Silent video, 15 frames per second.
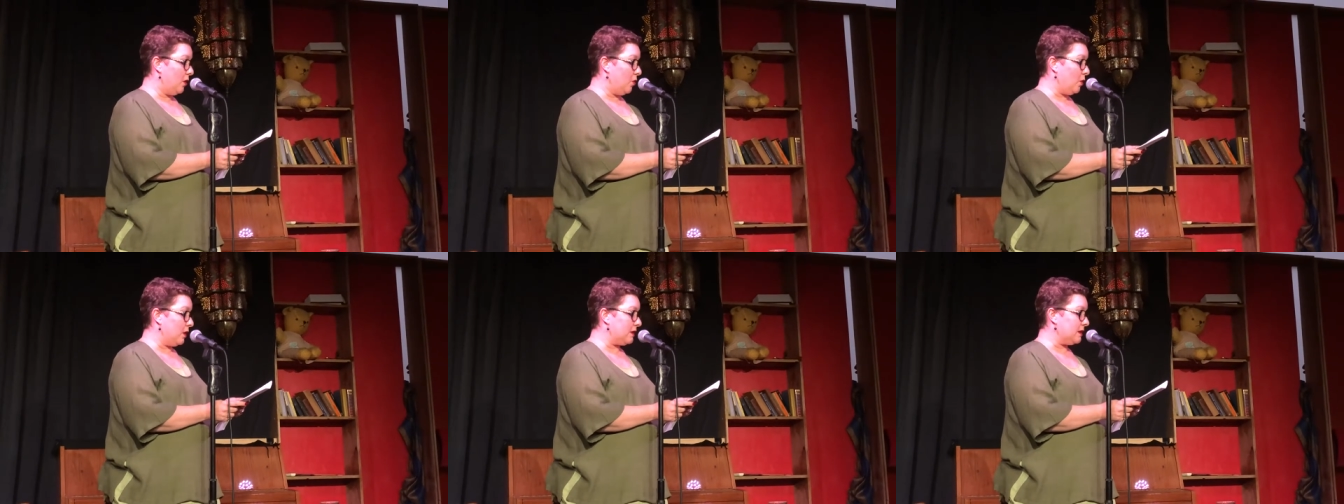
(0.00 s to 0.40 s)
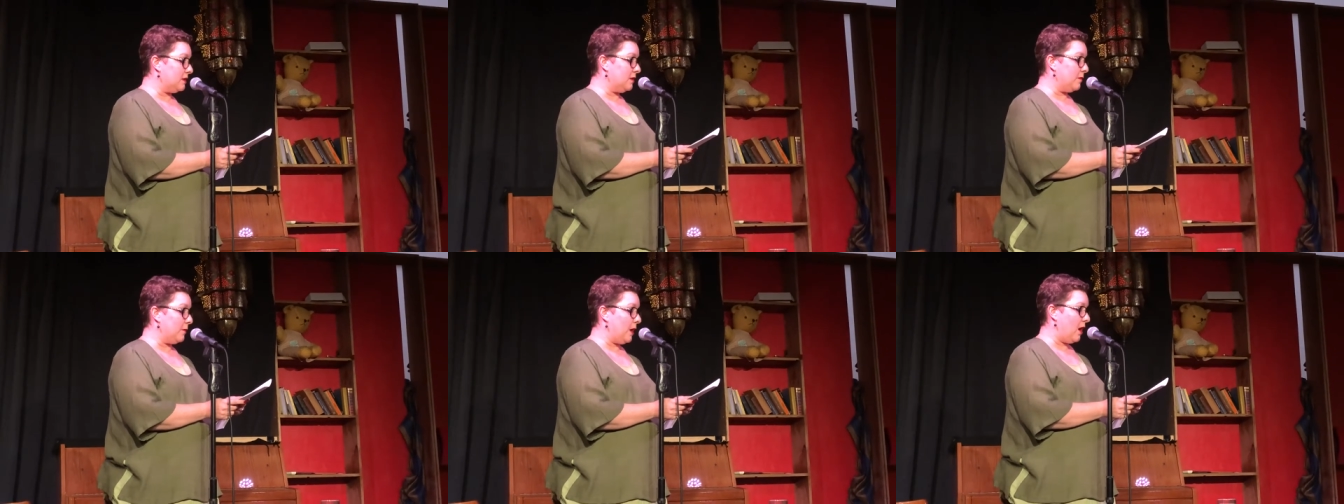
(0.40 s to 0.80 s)
once
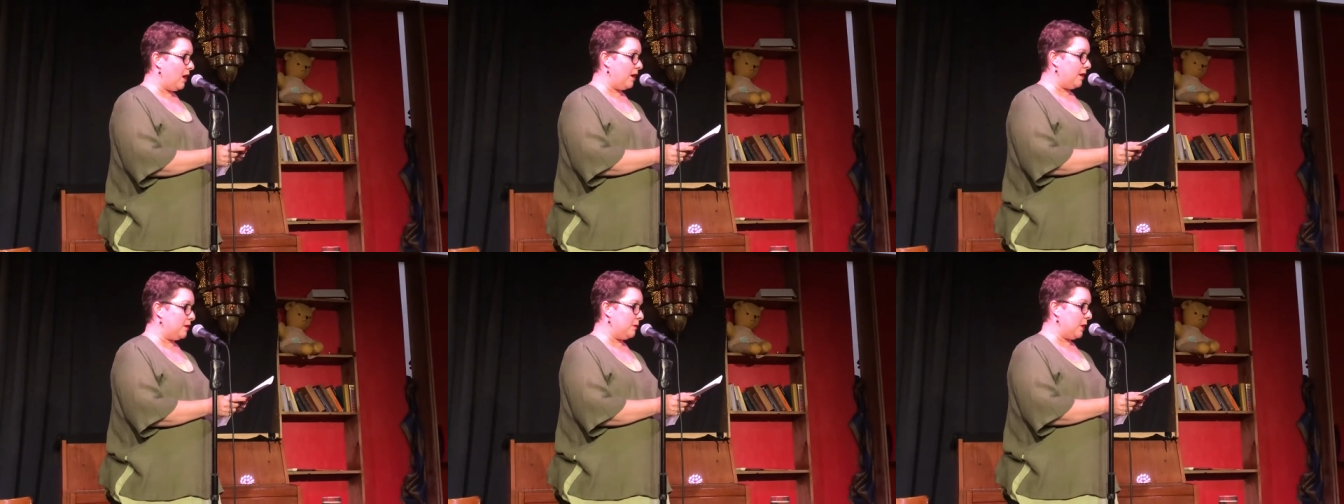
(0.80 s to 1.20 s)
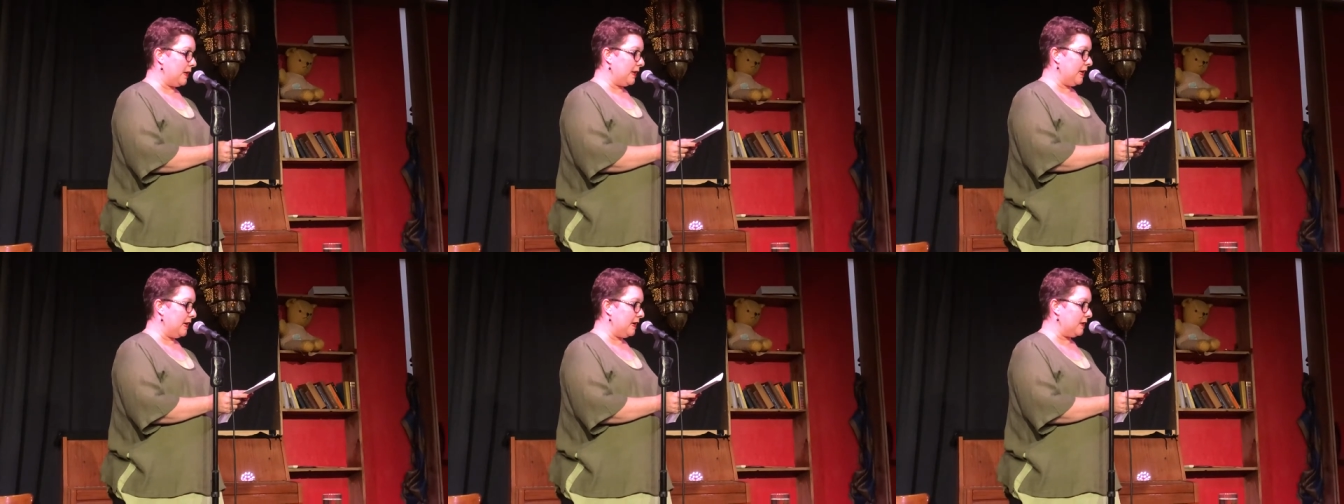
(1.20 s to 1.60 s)
admired by
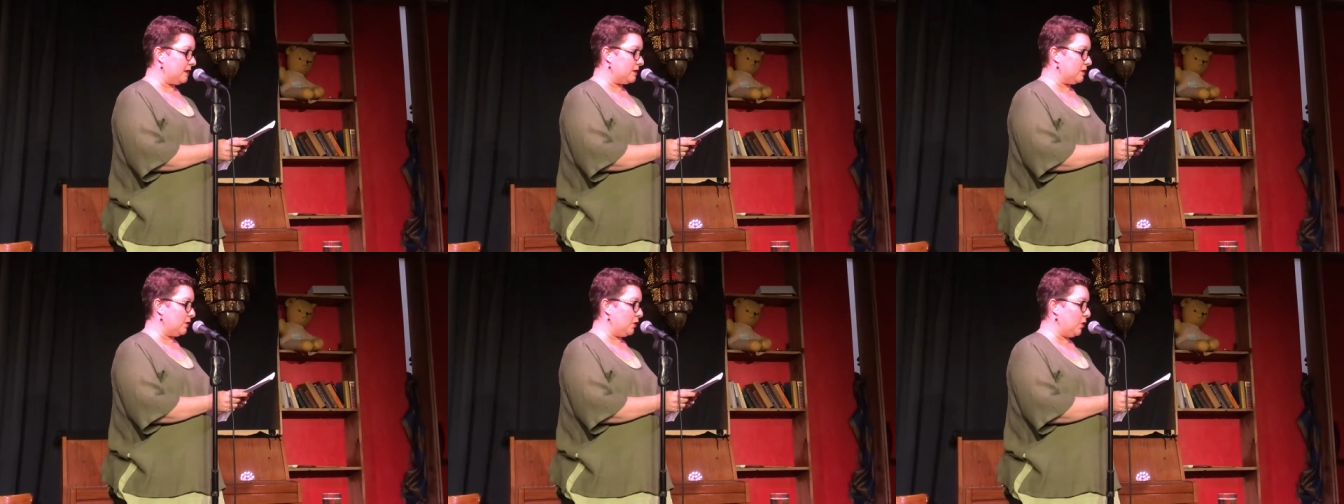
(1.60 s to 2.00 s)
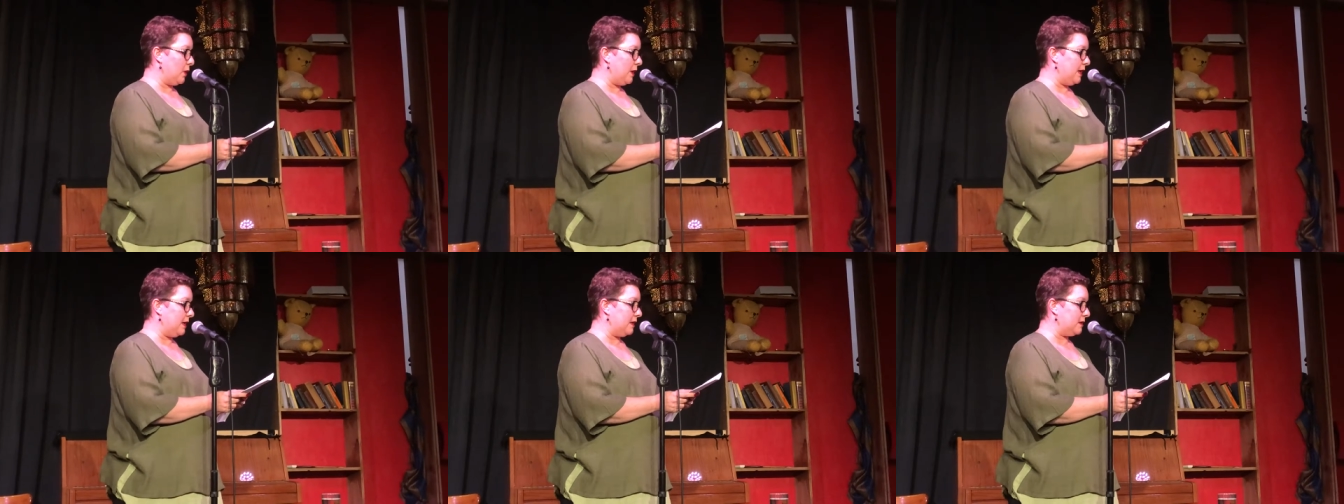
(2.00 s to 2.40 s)
kings and
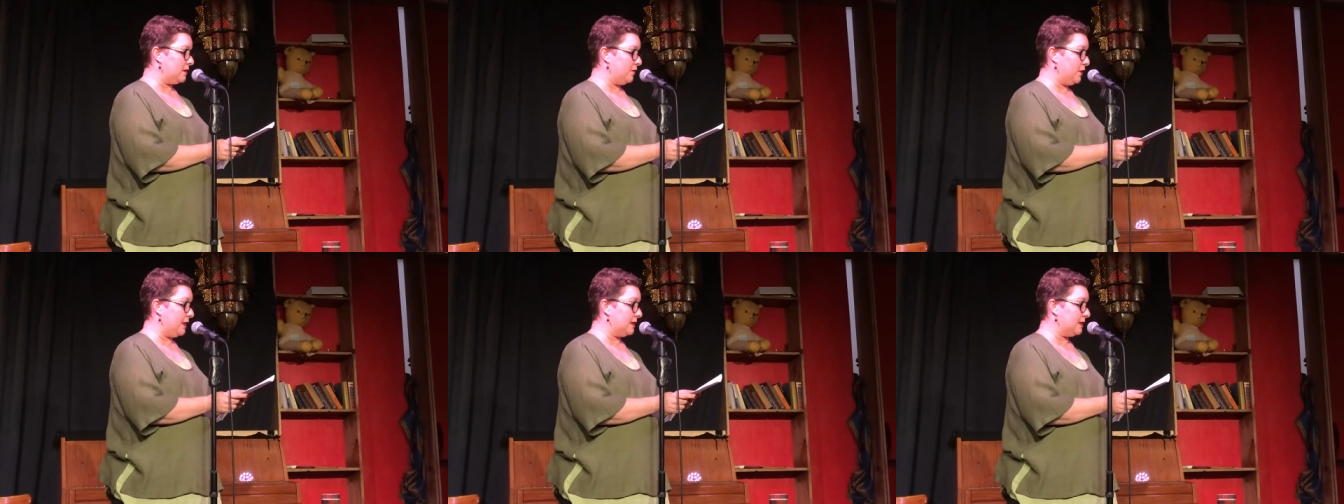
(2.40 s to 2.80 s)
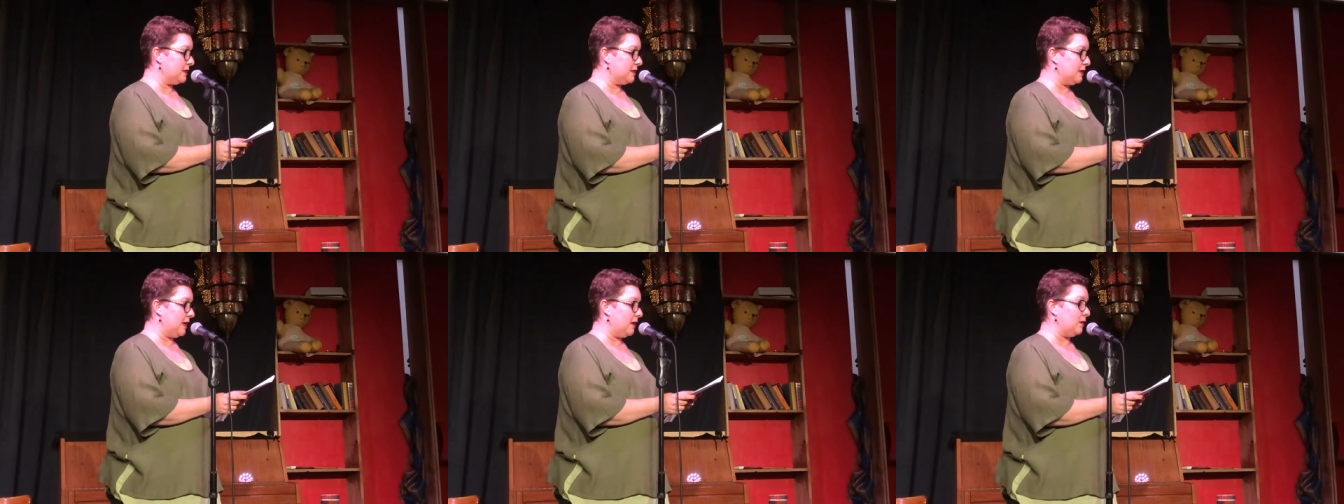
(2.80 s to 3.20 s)
queens for his
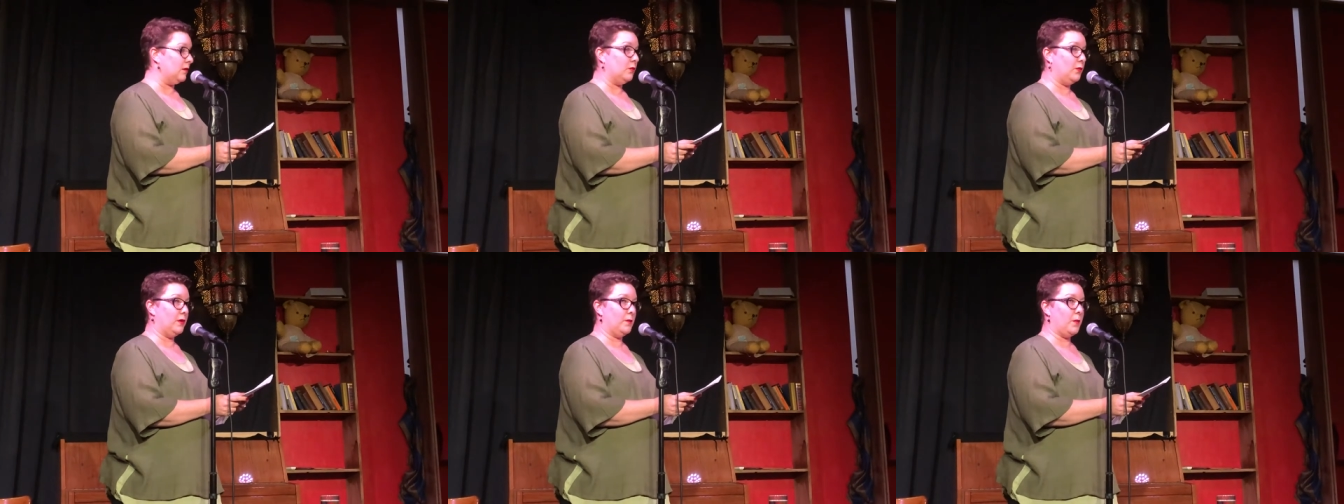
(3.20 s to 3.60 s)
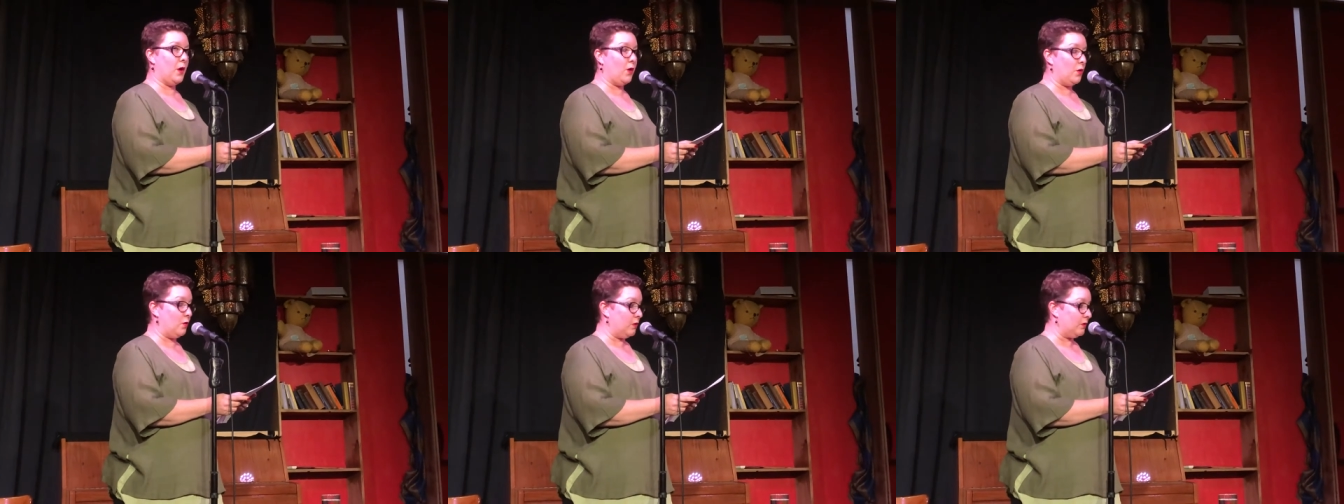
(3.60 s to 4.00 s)
skill with
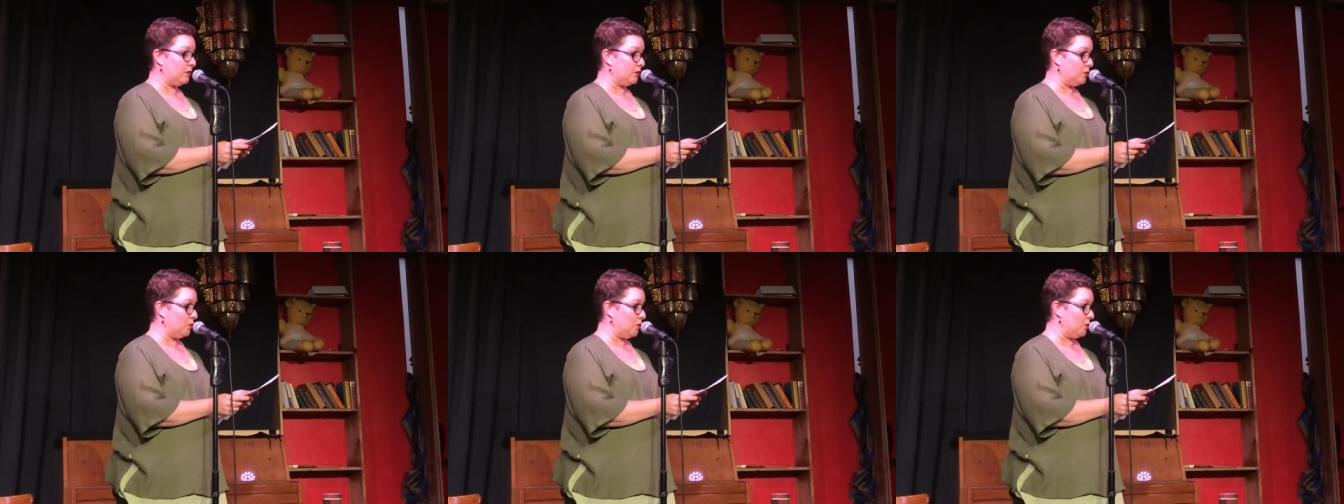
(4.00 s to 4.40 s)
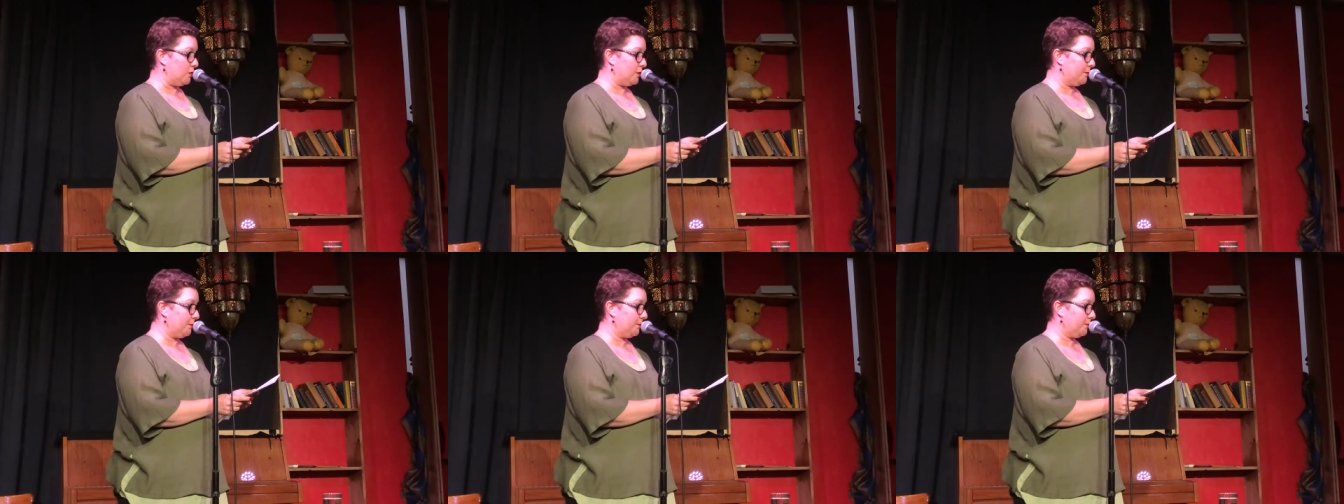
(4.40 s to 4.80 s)
bow and sword.